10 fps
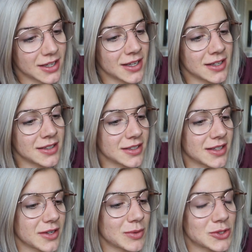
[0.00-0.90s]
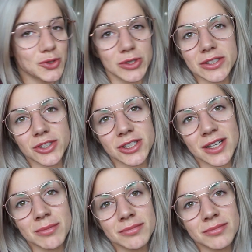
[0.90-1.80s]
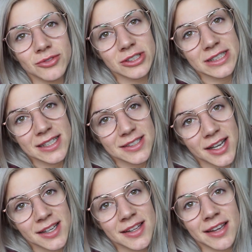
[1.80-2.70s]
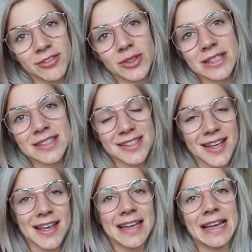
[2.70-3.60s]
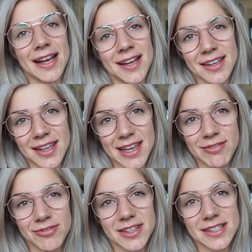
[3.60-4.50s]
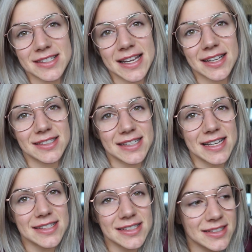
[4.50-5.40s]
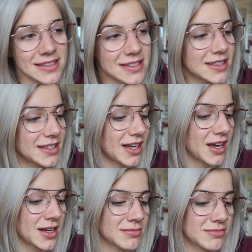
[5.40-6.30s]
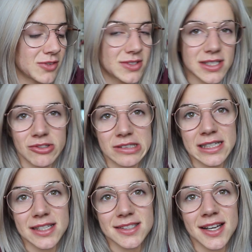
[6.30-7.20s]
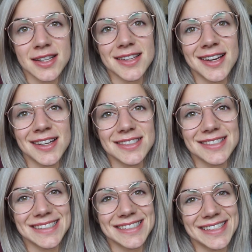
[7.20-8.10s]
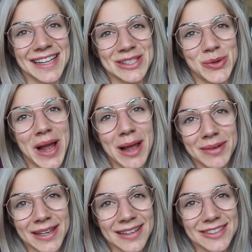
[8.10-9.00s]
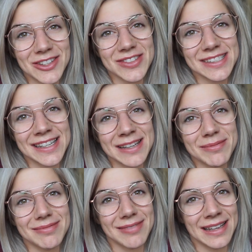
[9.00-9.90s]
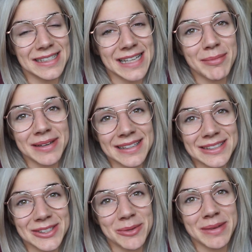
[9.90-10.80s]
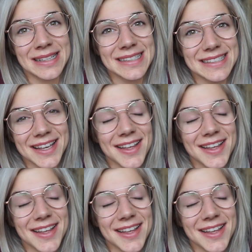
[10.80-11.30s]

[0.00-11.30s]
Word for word: uh, which was really good. I'm really excited that everyone's uh, keen for this next season. I'm obviously really excited that it's all happening, because obviously it's happening, so it means